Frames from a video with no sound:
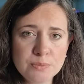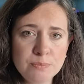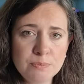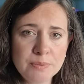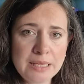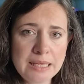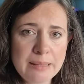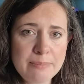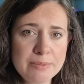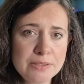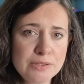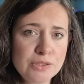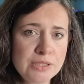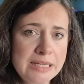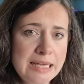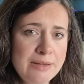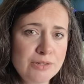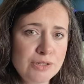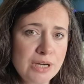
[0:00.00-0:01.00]

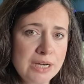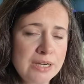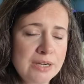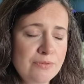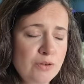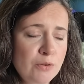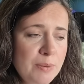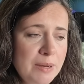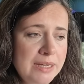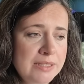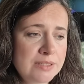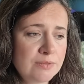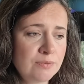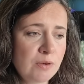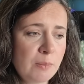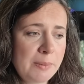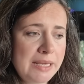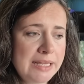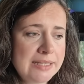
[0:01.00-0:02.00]
keep track of your pattern
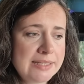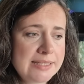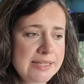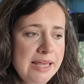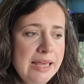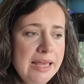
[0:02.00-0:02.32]
repeats.